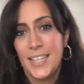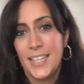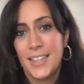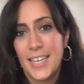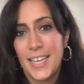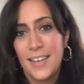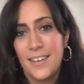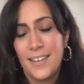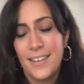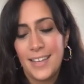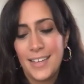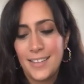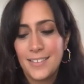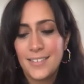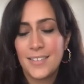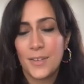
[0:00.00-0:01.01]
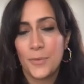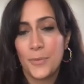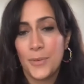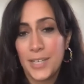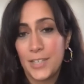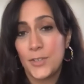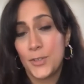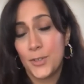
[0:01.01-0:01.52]
There is a
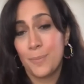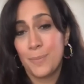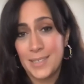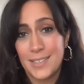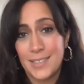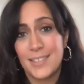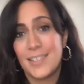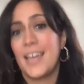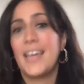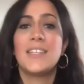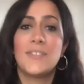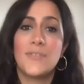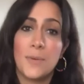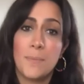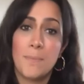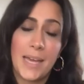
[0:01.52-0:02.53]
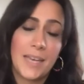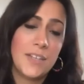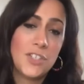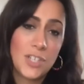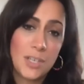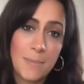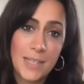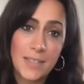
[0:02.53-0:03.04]
really strong business case for
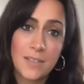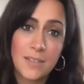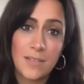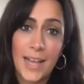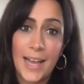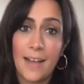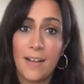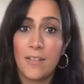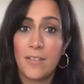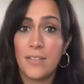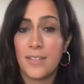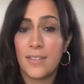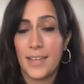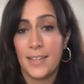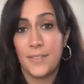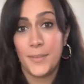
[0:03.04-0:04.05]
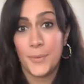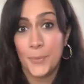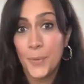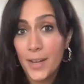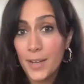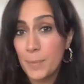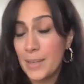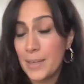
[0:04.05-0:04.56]
managing mental health in the
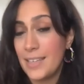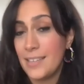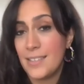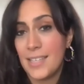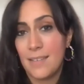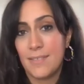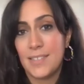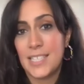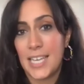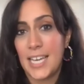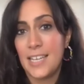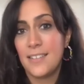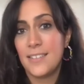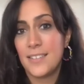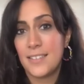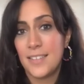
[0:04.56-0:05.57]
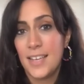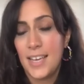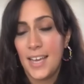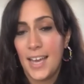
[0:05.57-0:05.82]
workplace nowadays.